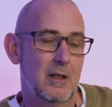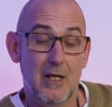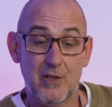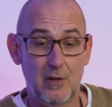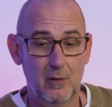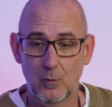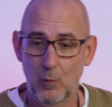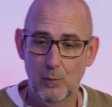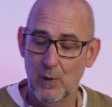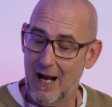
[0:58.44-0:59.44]
Yeah, so
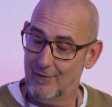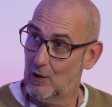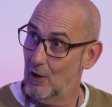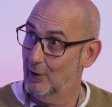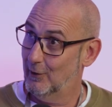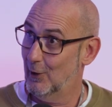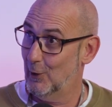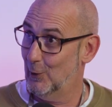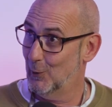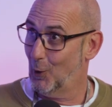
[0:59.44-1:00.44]
we have a client
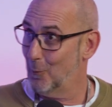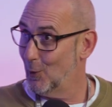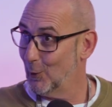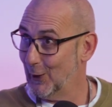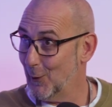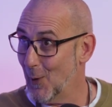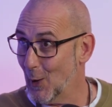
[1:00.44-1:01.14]
who we're onboarding at the